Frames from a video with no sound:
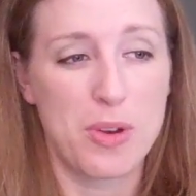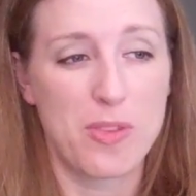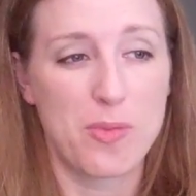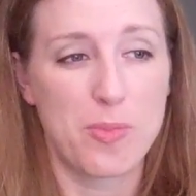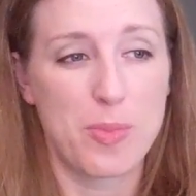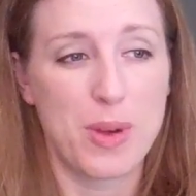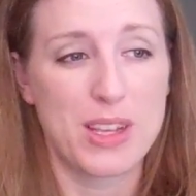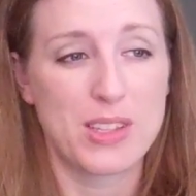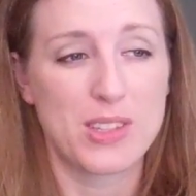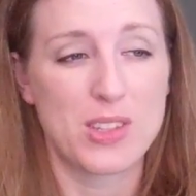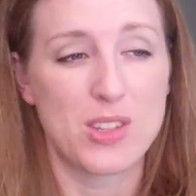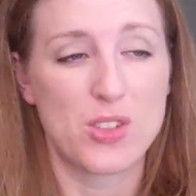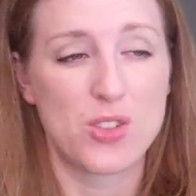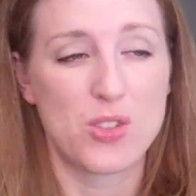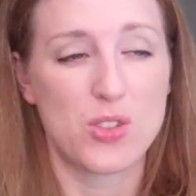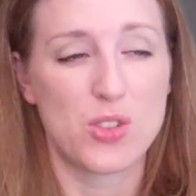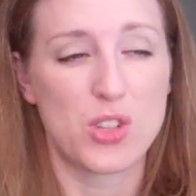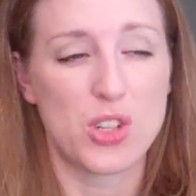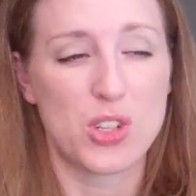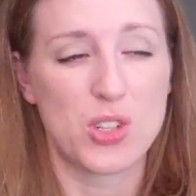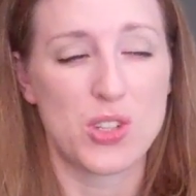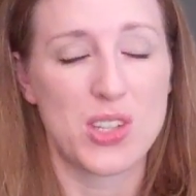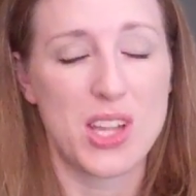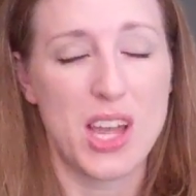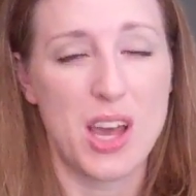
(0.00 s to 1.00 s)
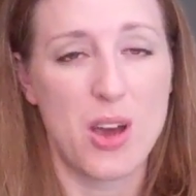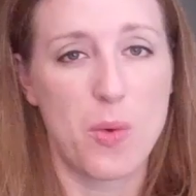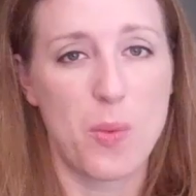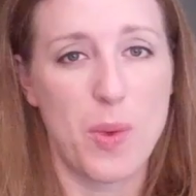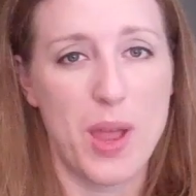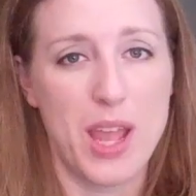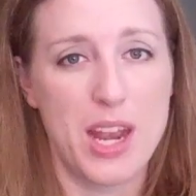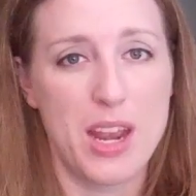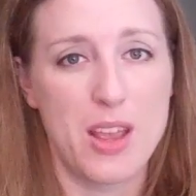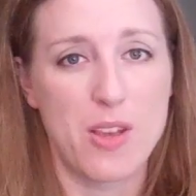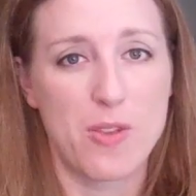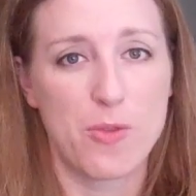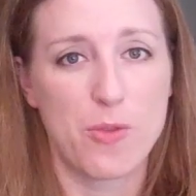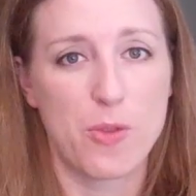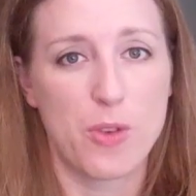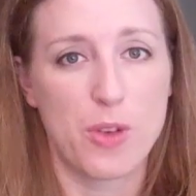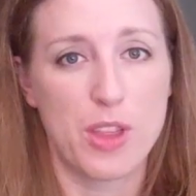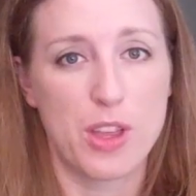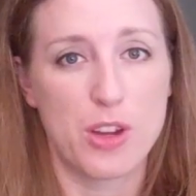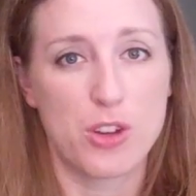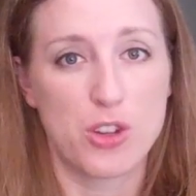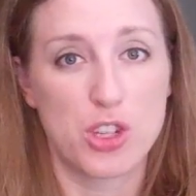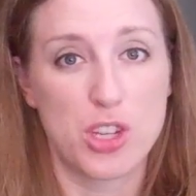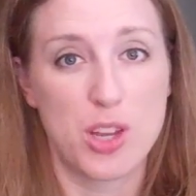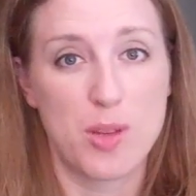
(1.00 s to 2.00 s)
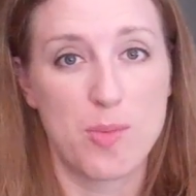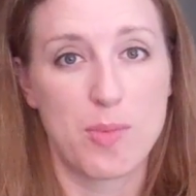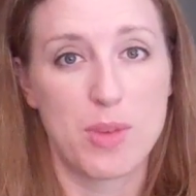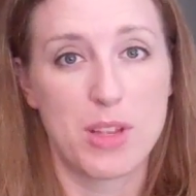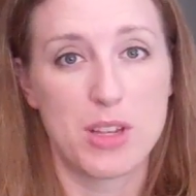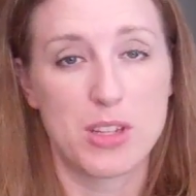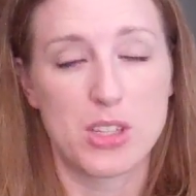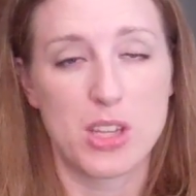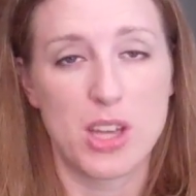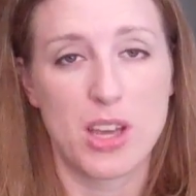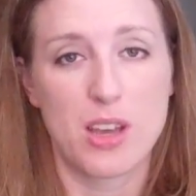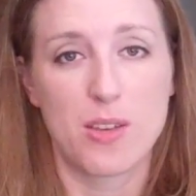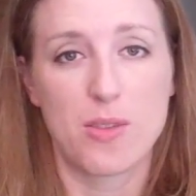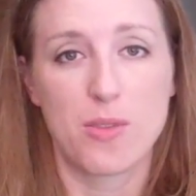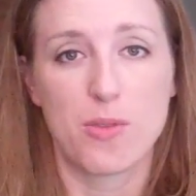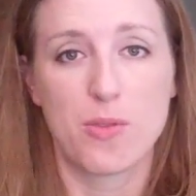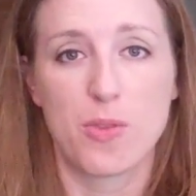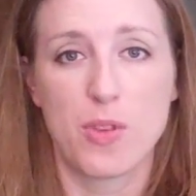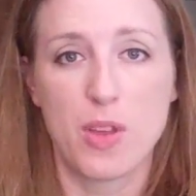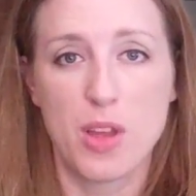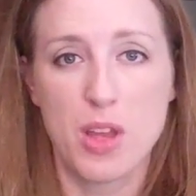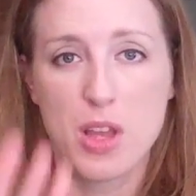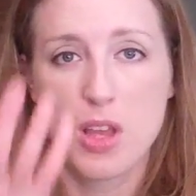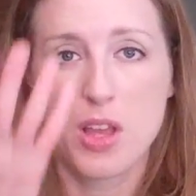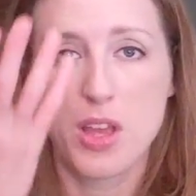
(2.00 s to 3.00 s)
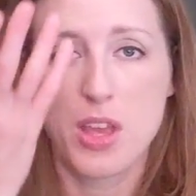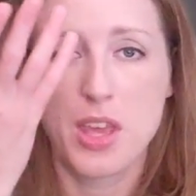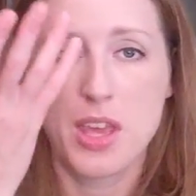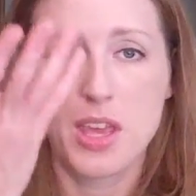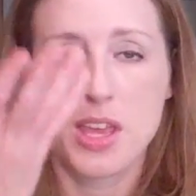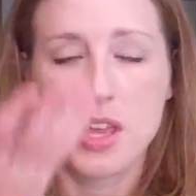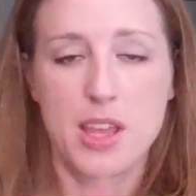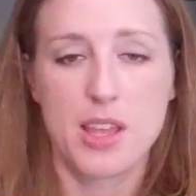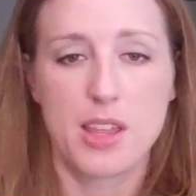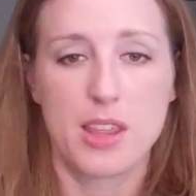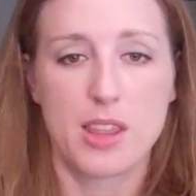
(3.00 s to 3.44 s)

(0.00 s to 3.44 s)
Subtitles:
Cooperative Press is just now waiting for their shipment of